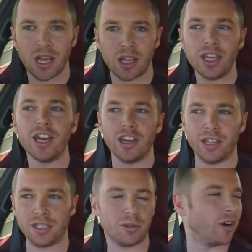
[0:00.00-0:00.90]
Yeah,
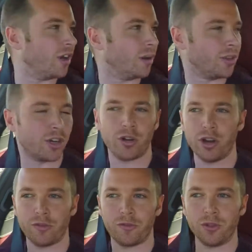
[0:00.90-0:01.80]
that's right. The
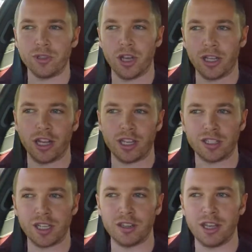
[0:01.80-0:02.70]
Carrera feels like you
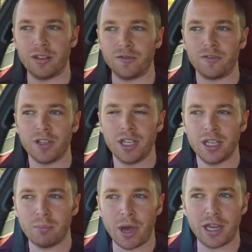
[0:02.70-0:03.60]
said, they've
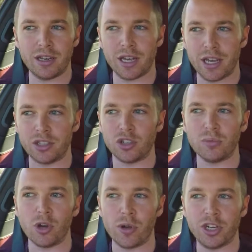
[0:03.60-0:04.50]
made a
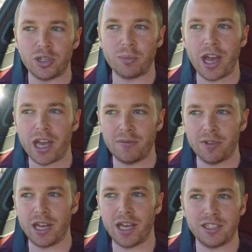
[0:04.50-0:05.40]
turbo engine behave
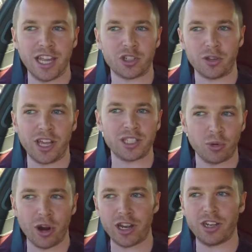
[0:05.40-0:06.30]
as naturally
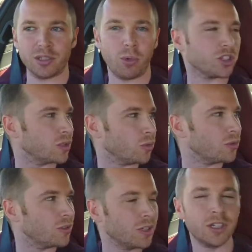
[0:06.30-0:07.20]
aspirated as possible.
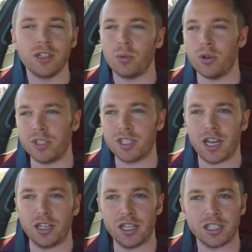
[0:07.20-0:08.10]
Whereas this
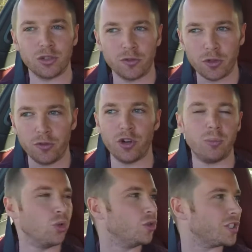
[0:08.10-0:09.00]
car does still feel very
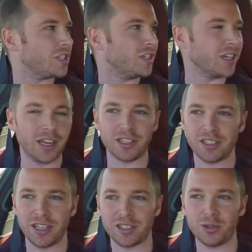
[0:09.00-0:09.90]
boosty, and
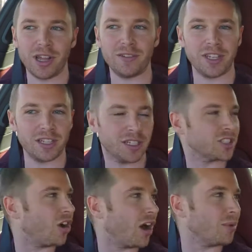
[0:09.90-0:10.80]
it still has that
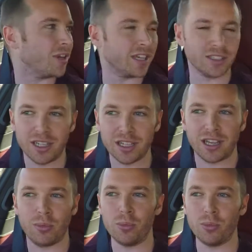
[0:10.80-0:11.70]
excitement as it does
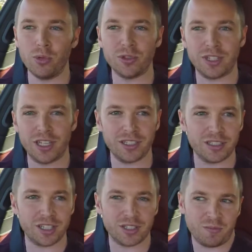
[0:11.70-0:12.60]
come on boost that it's
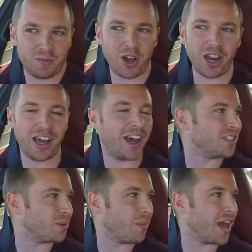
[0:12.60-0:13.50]
just kind of hard
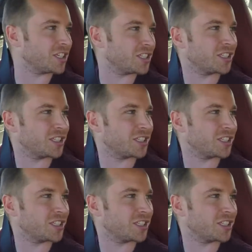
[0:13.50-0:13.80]
to match.